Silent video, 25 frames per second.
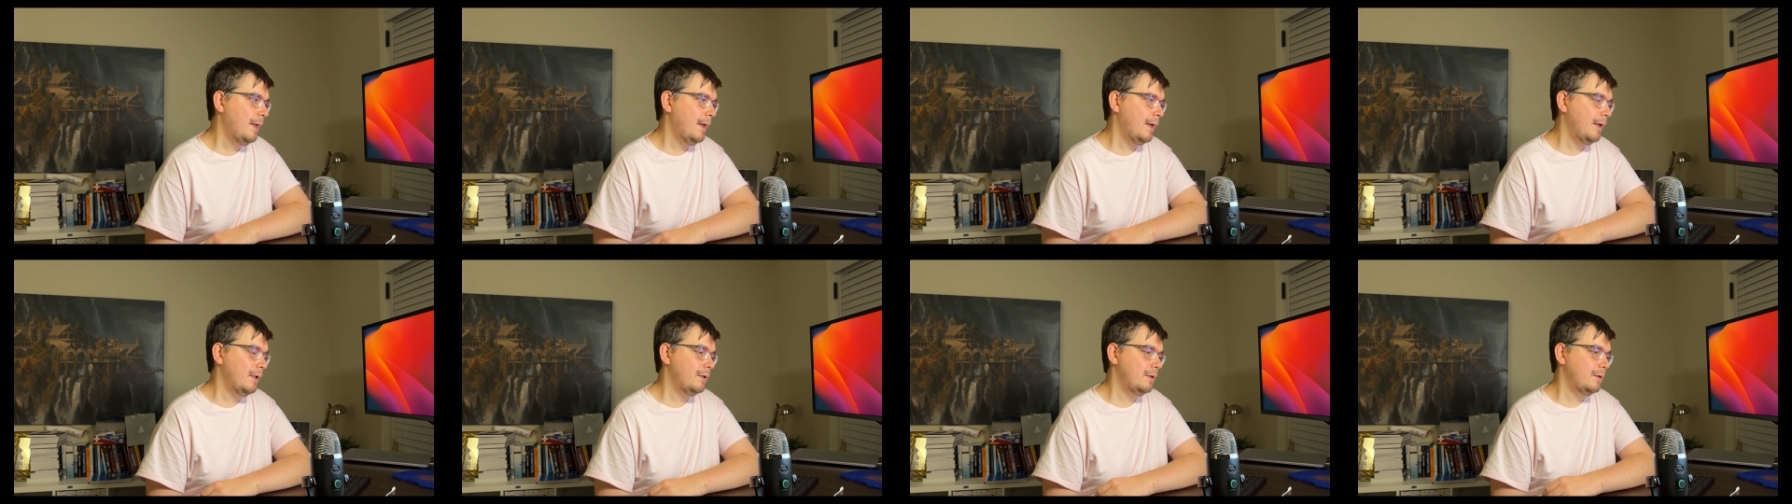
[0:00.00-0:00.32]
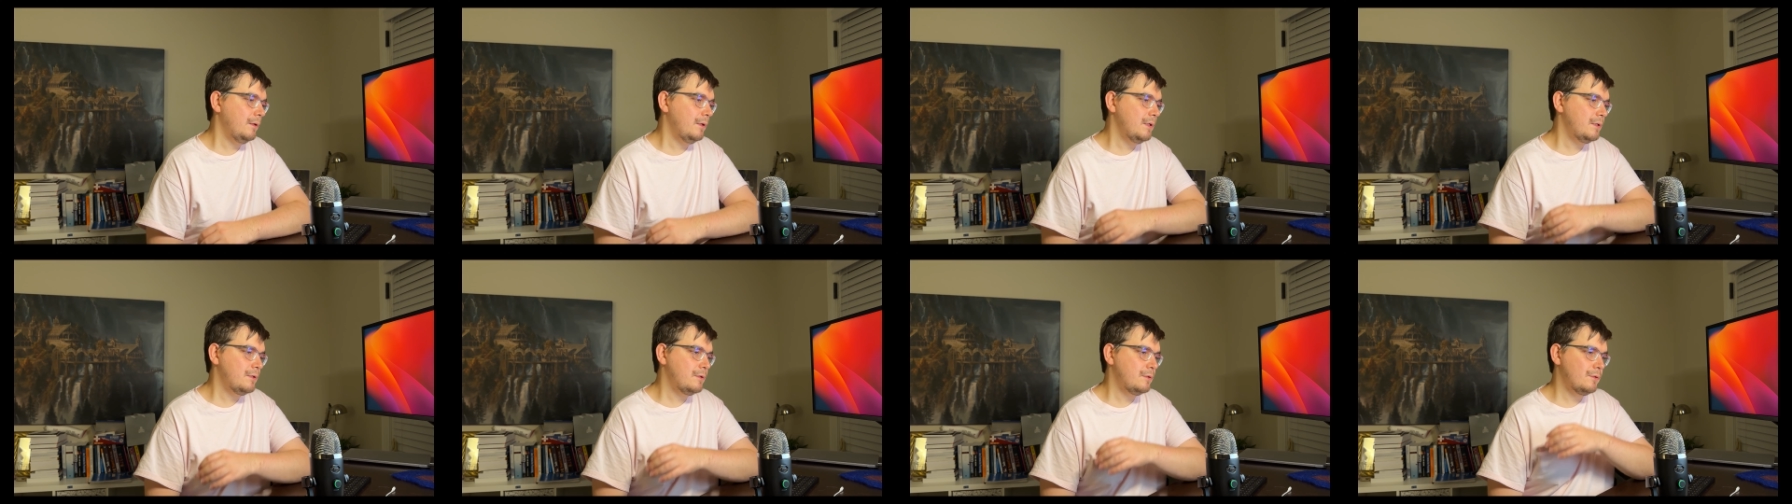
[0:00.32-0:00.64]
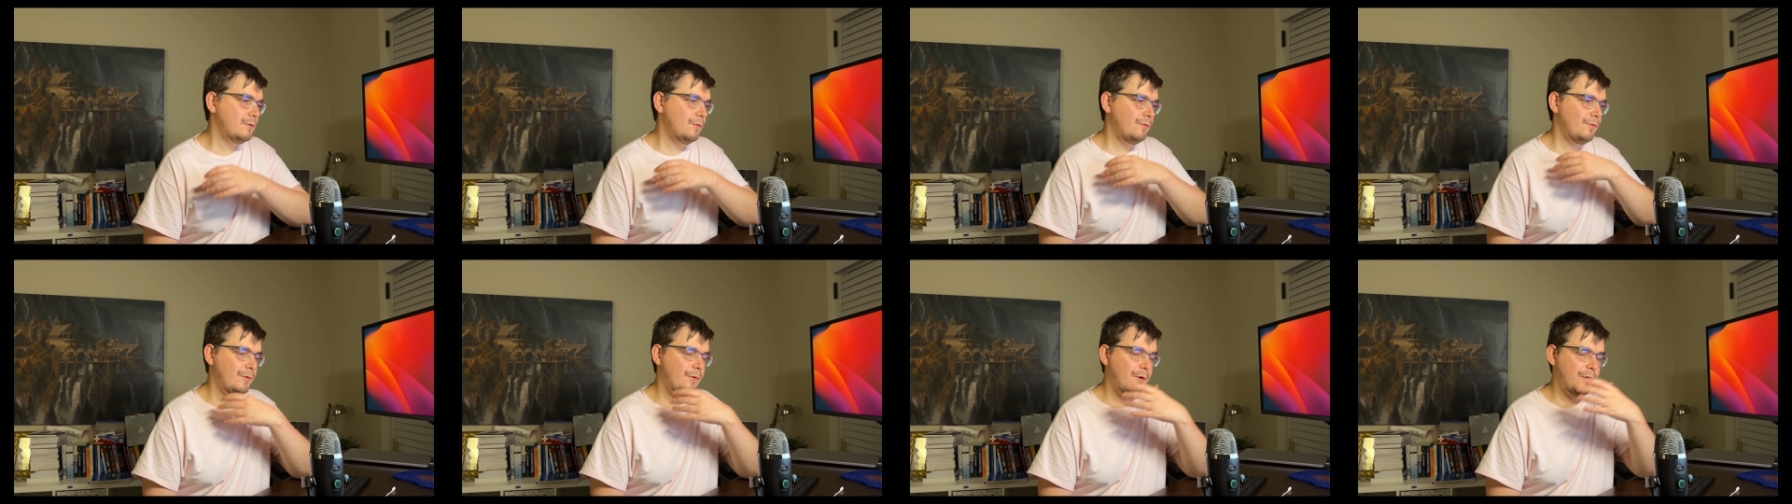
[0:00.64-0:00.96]
And this
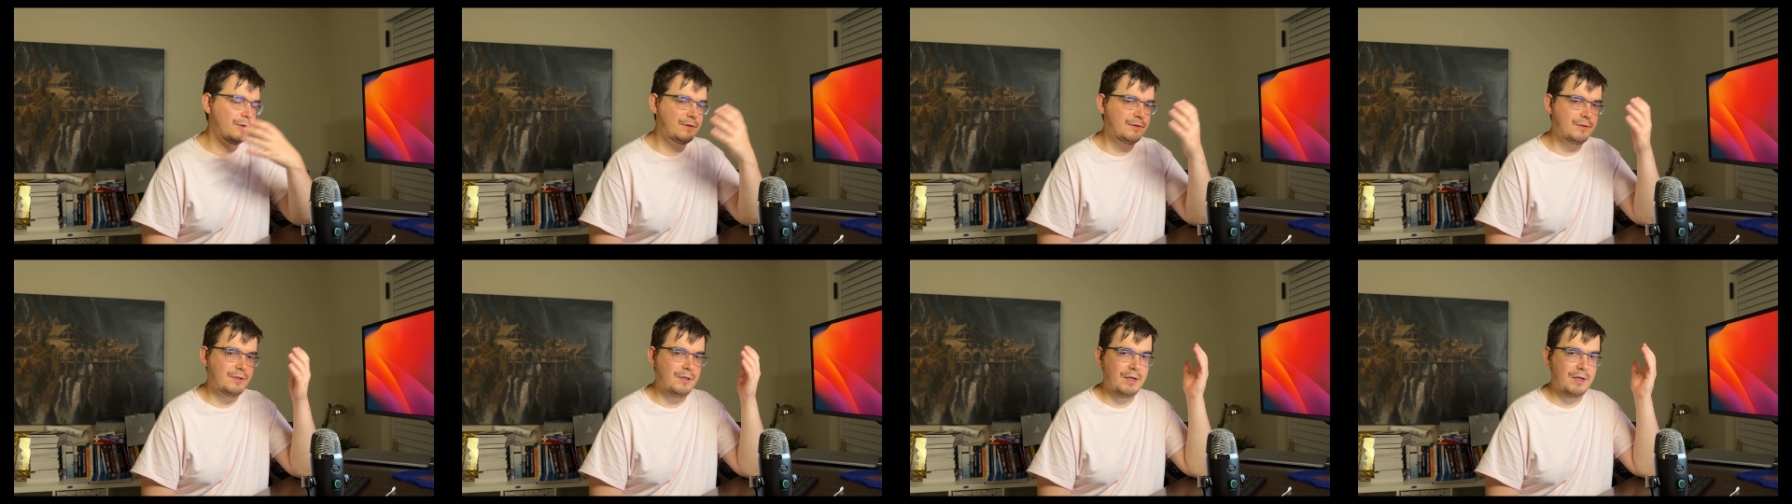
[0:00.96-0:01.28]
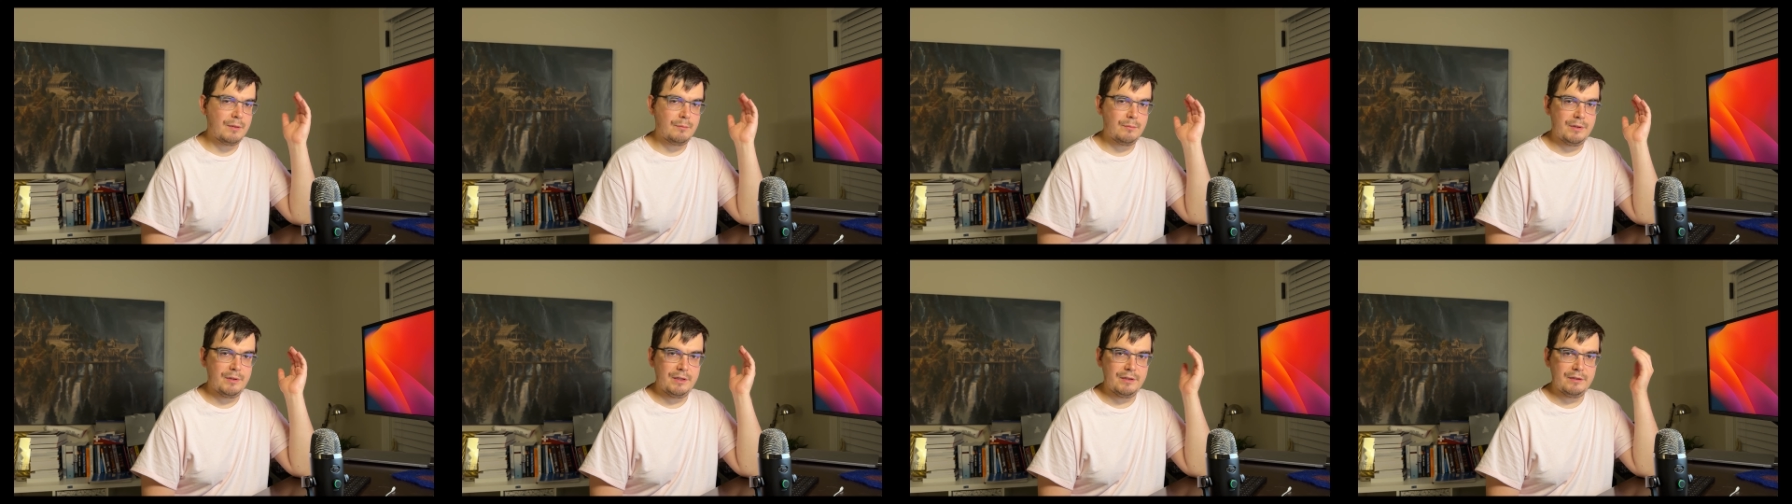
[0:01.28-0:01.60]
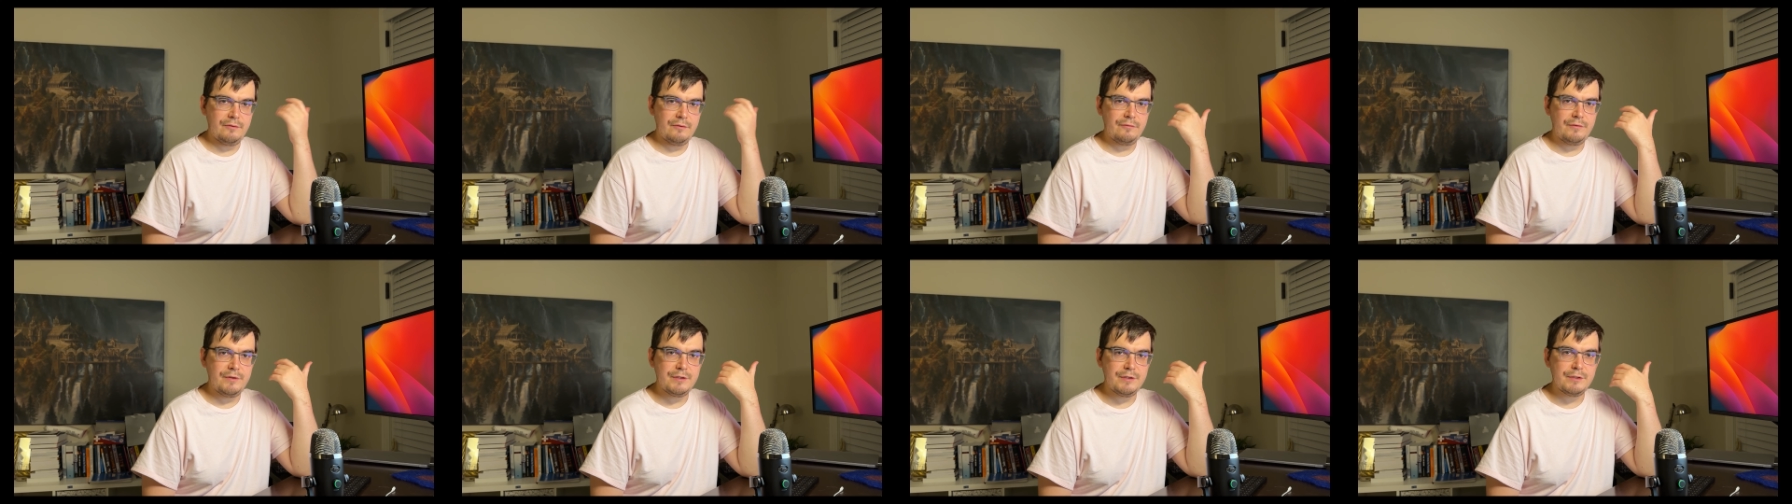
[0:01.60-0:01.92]
is, of course, terribly
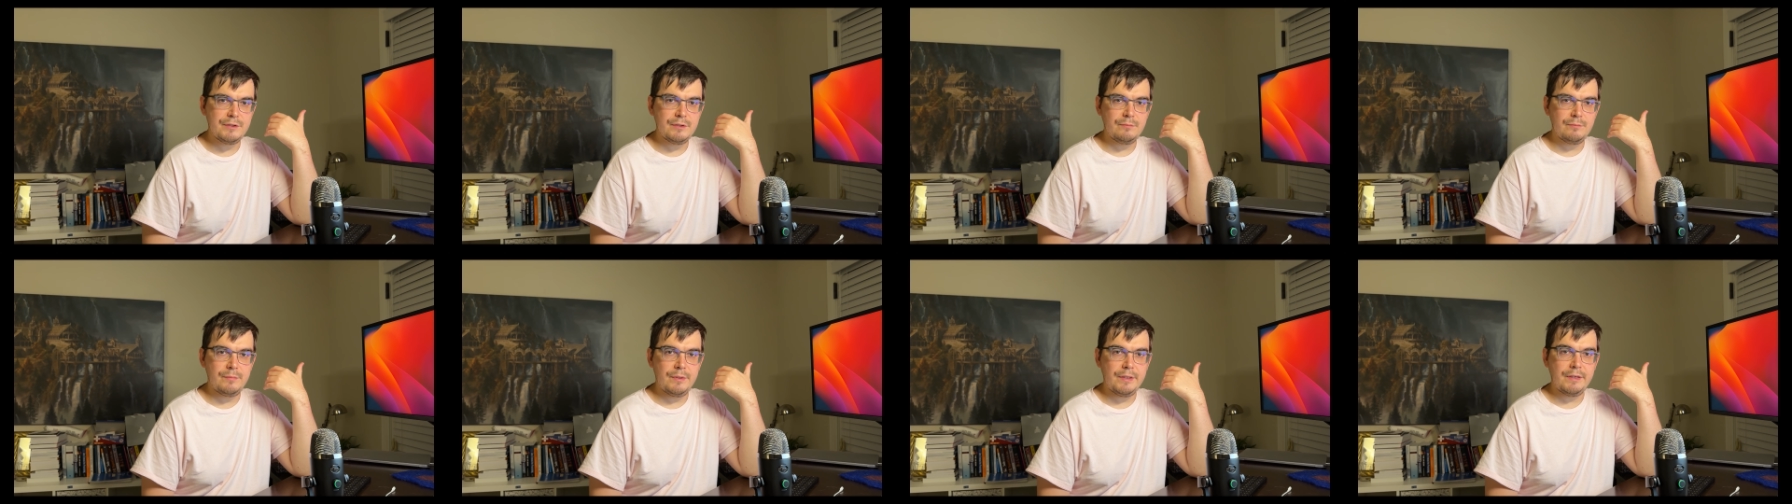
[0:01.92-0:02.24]
inefficient